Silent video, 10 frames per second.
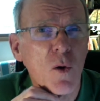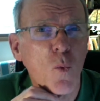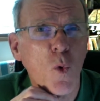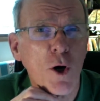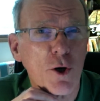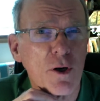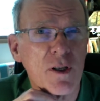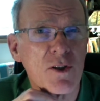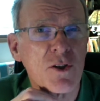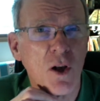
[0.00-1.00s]

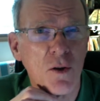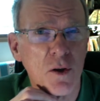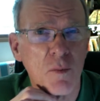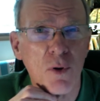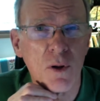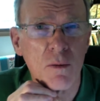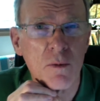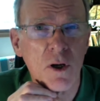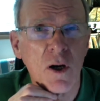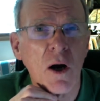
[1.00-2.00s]
water-insoluble
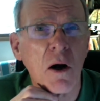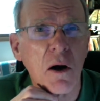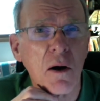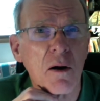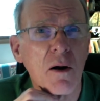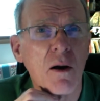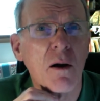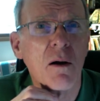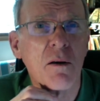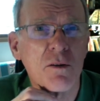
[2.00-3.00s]
gunk,
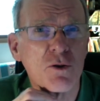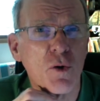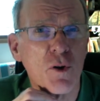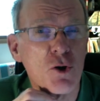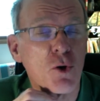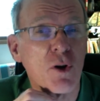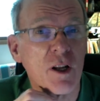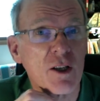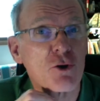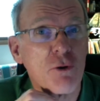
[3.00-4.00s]
so that you can
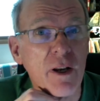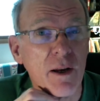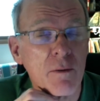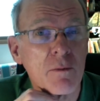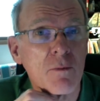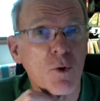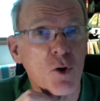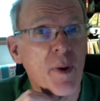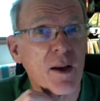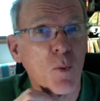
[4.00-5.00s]
excrete it. When
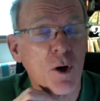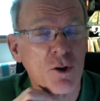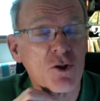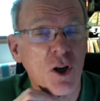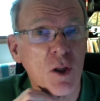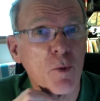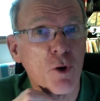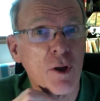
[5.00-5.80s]
you make it water soluble, you